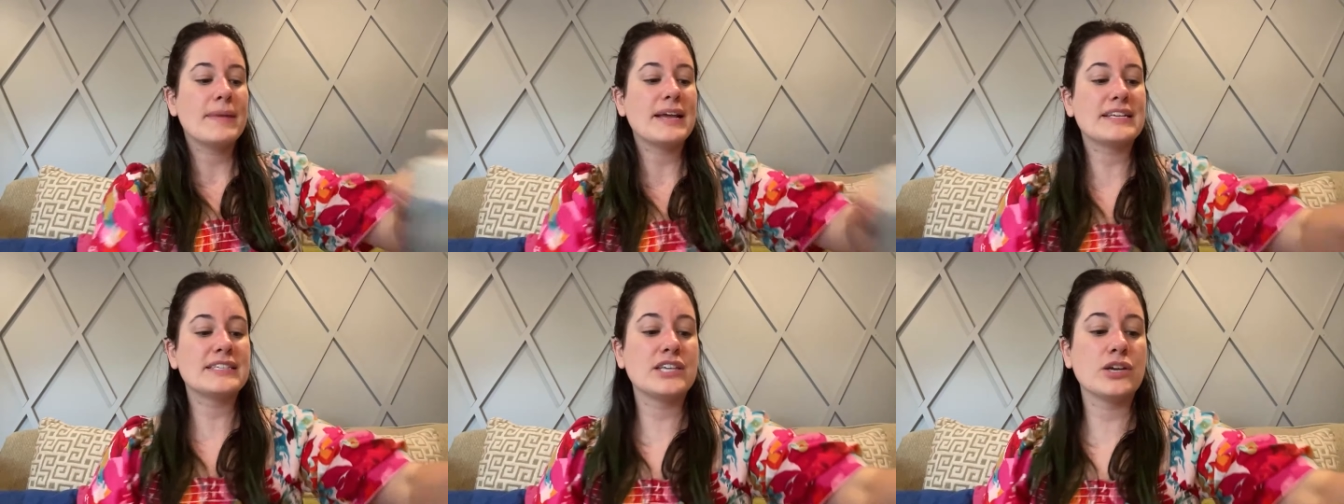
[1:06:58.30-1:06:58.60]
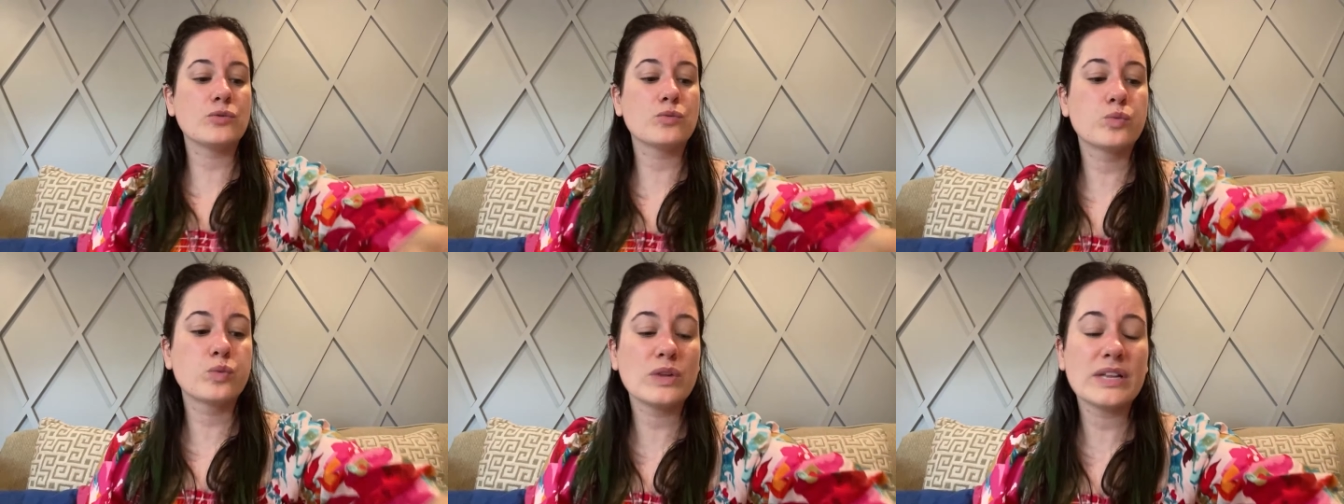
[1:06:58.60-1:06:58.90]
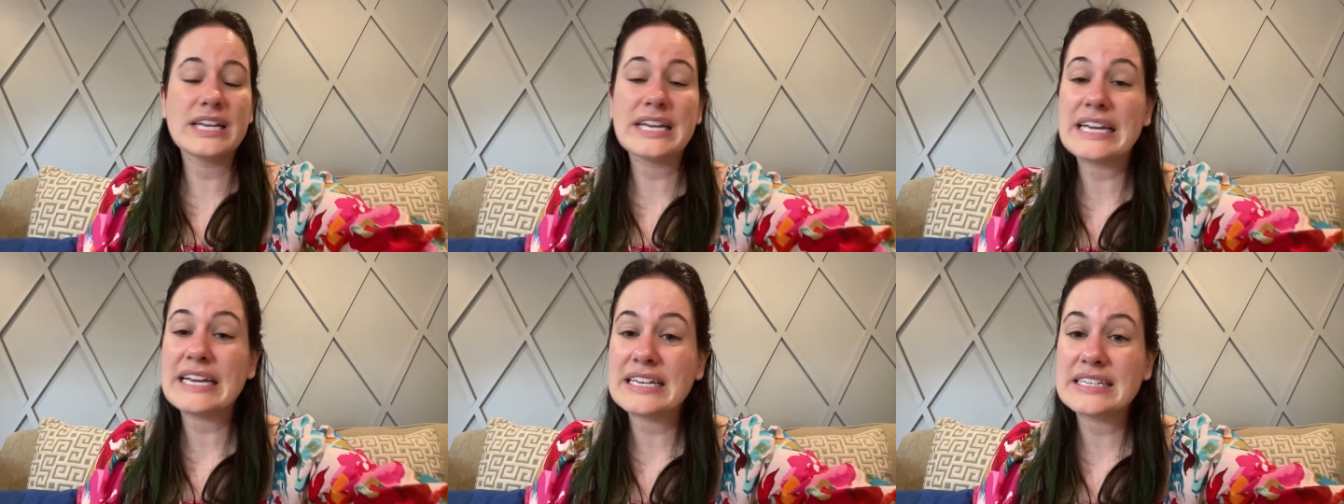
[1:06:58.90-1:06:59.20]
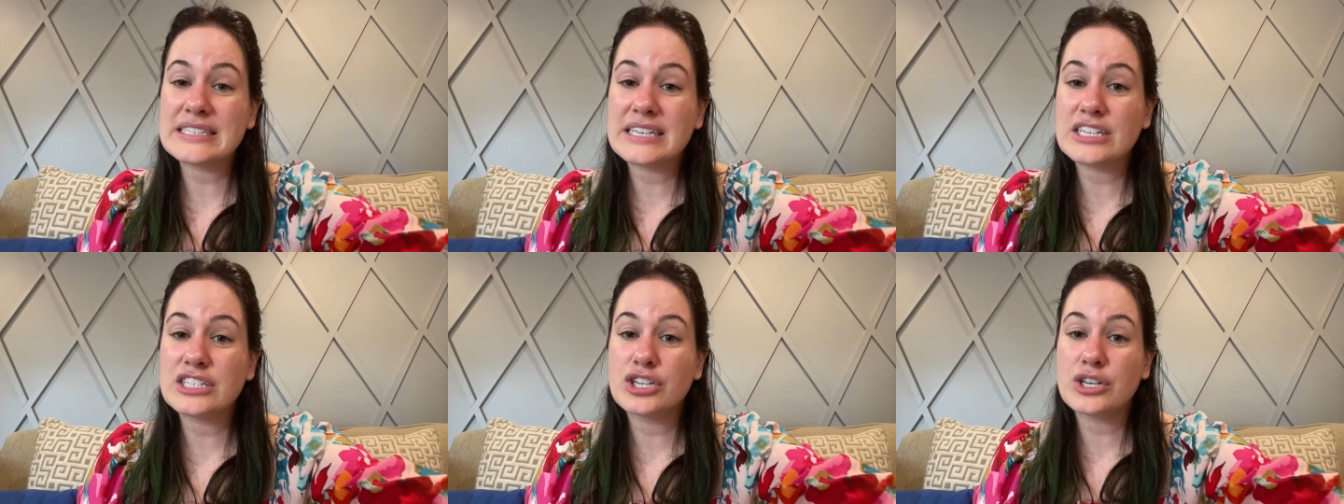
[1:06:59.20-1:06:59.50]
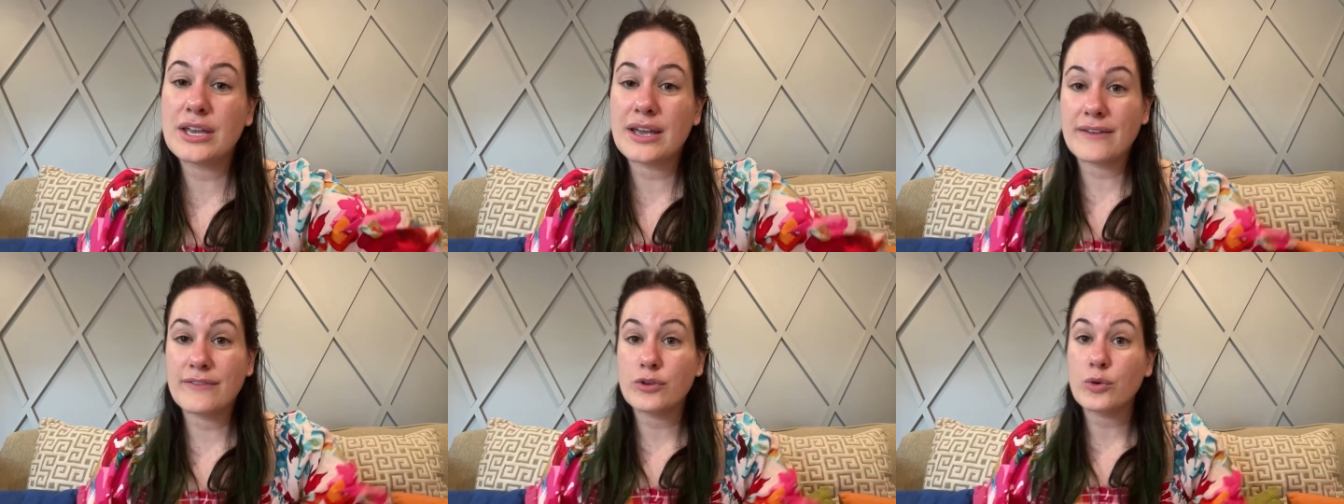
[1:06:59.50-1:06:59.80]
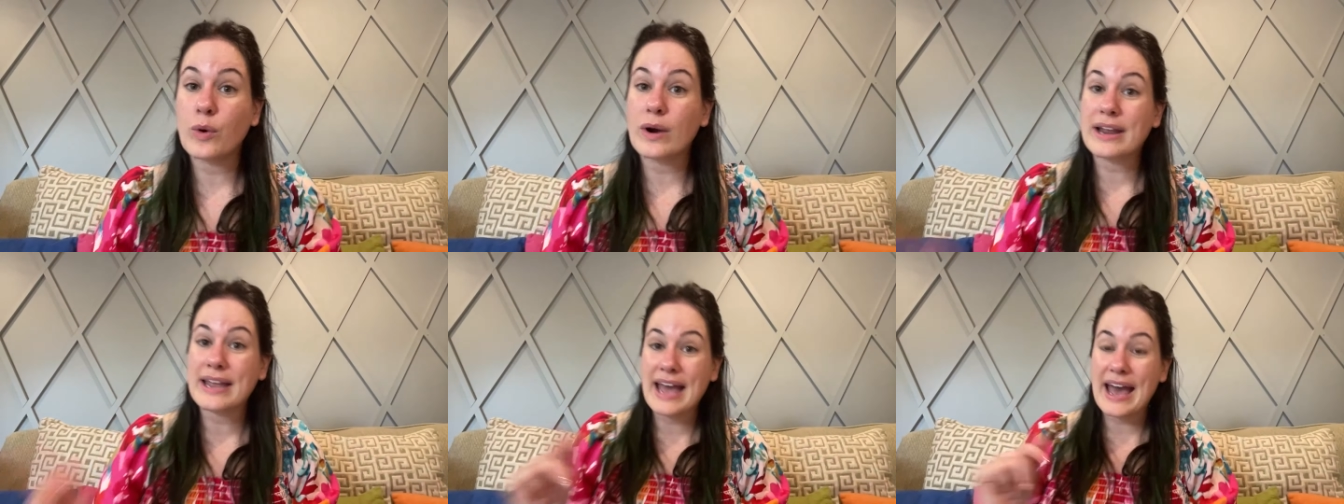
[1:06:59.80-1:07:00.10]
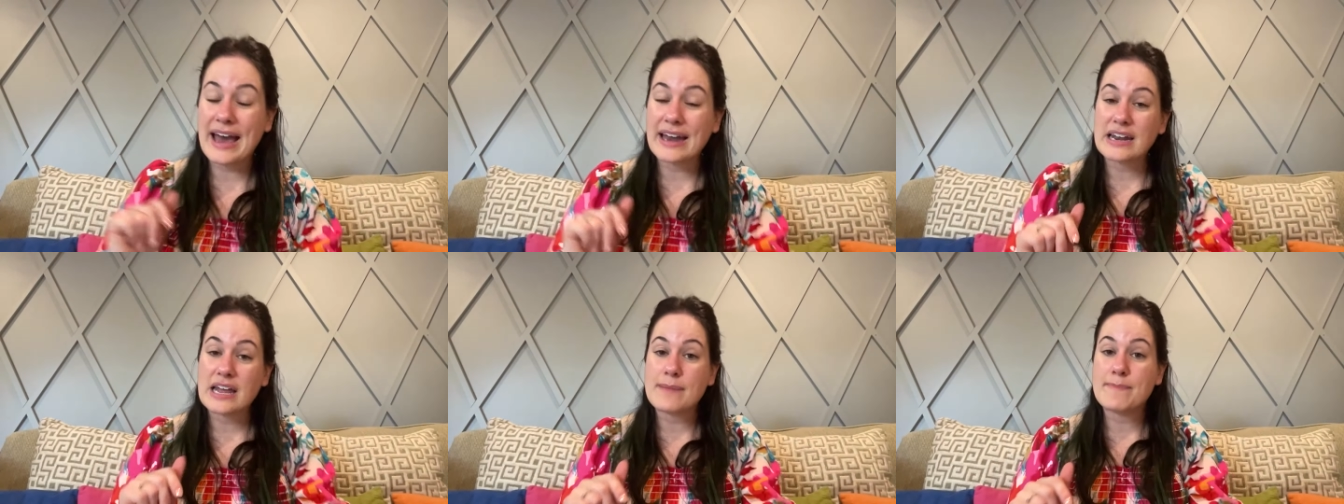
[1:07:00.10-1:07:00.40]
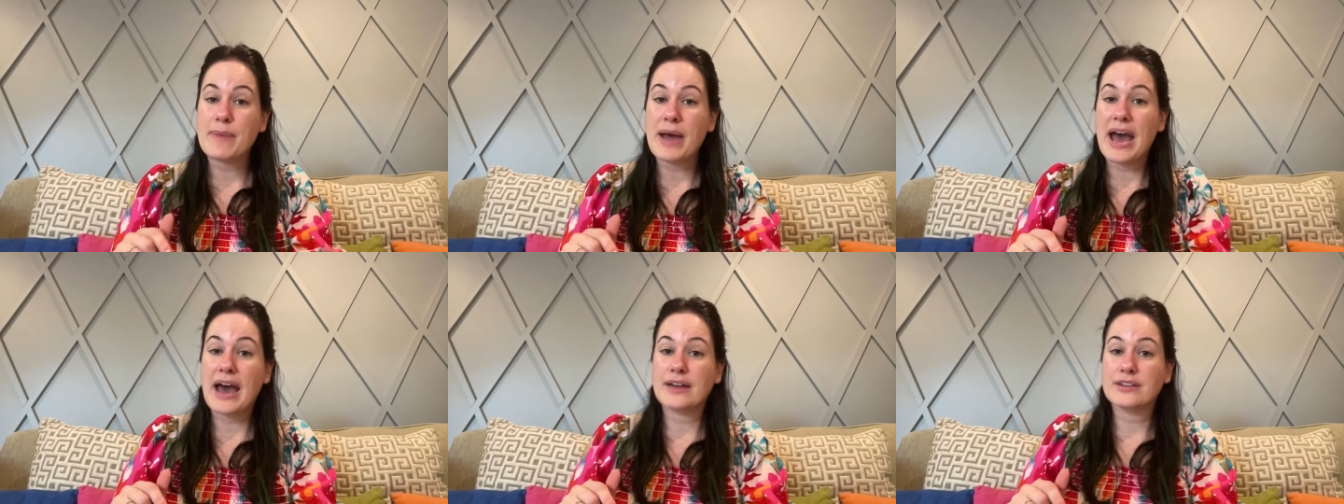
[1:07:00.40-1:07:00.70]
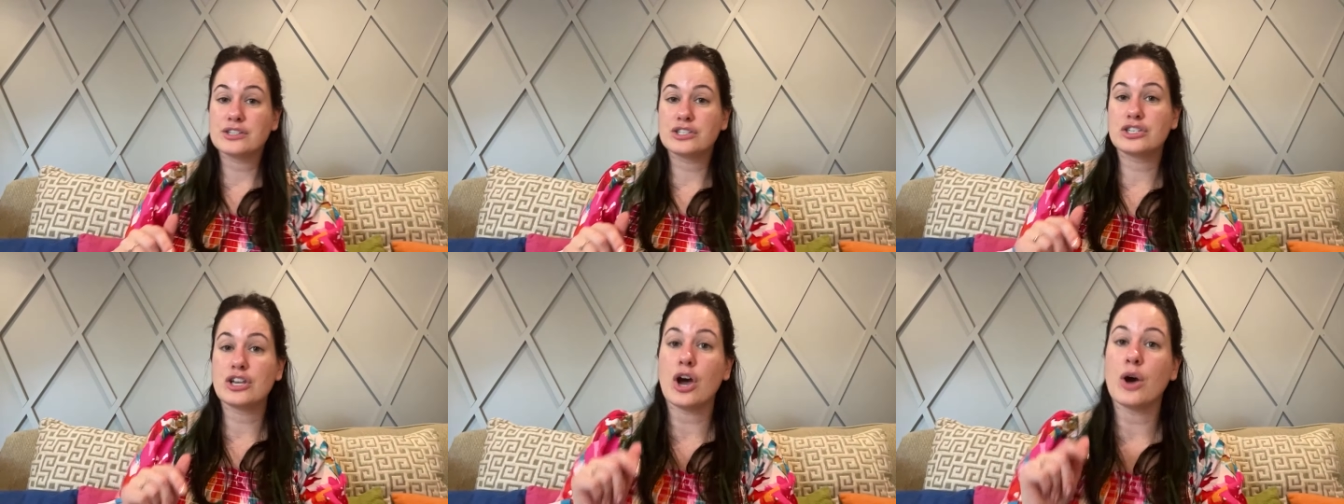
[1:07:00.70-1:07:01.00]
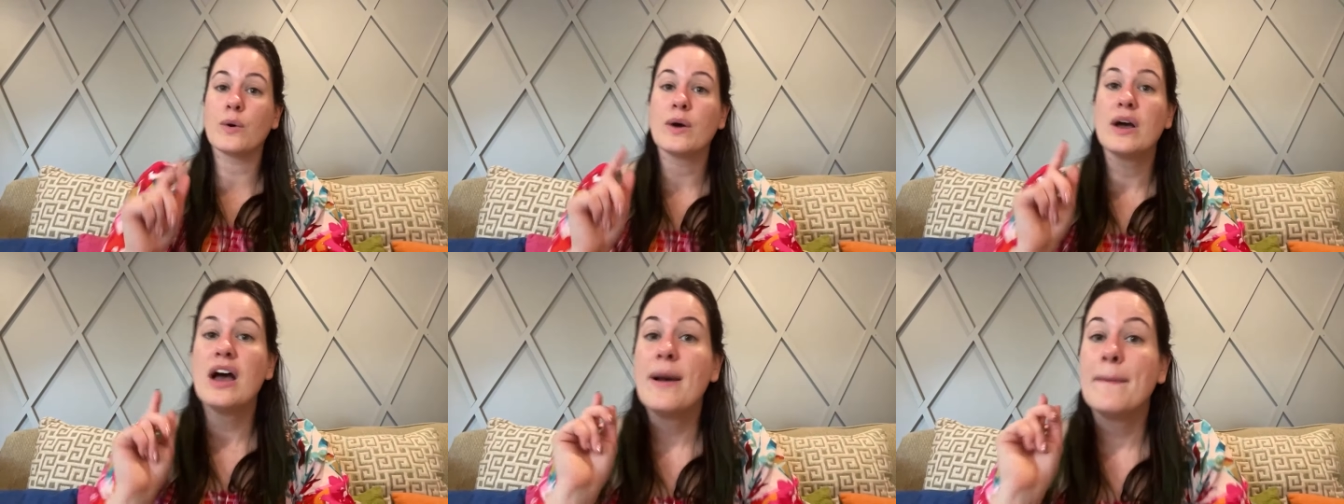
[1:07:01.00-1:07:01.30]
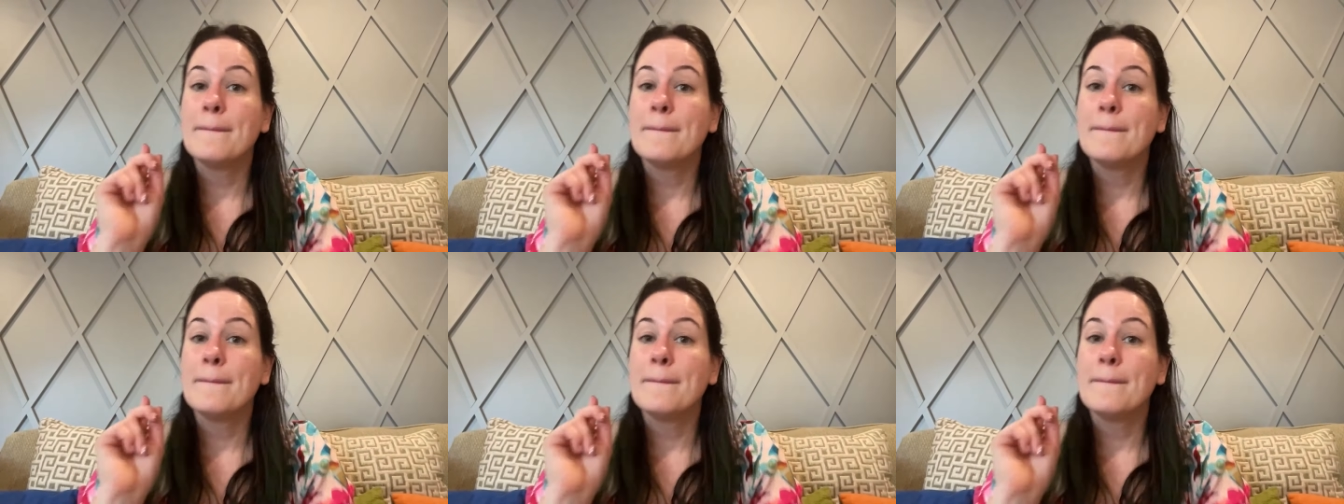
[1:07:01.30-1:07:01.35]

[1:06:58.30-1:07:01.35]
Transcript: makes it really easy to give your cat a bath. So